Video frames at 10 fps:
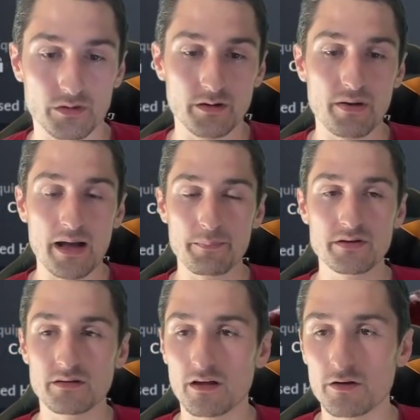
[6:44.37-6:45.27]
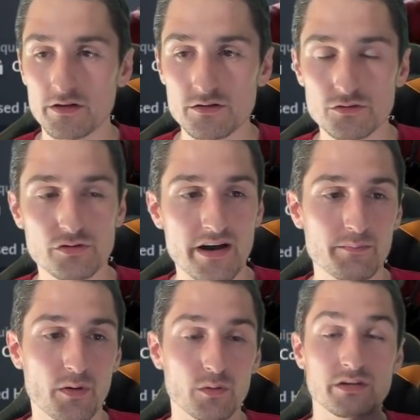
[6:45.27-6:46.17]
going to pop into your trading
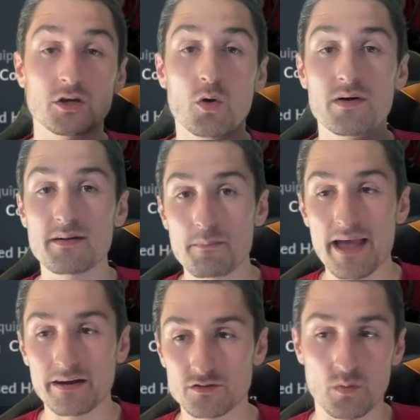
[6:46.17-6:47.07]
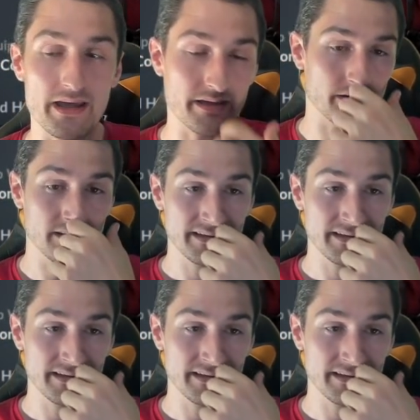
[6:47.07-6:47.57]
post and go into manage wagon.